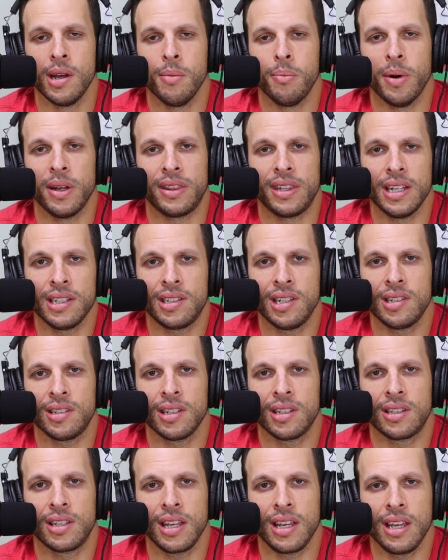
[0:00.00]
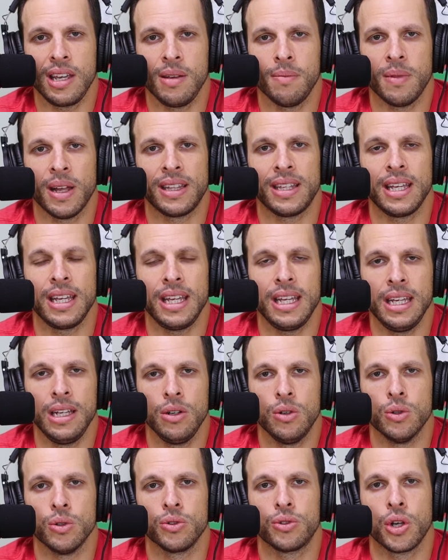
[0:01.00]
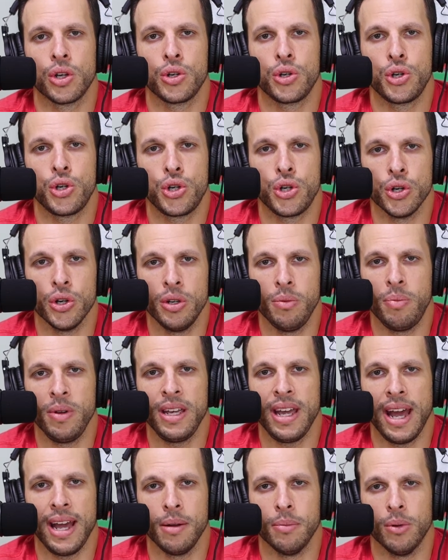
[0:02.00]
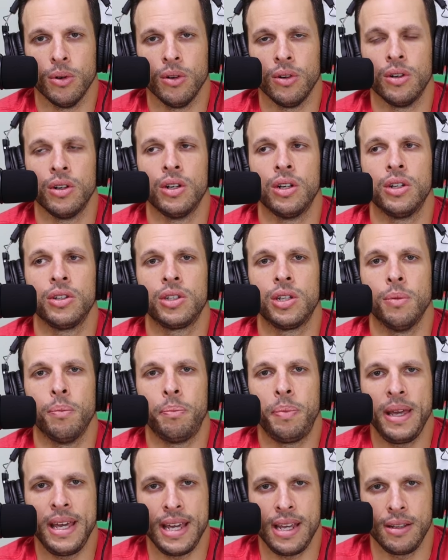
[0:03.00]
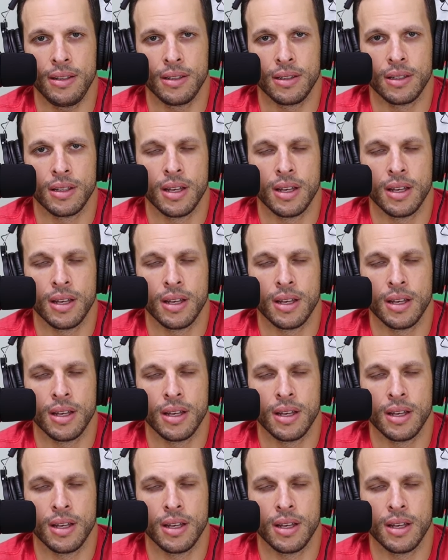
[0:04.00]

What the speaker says: But this is a team that the Eagles should be able to beat.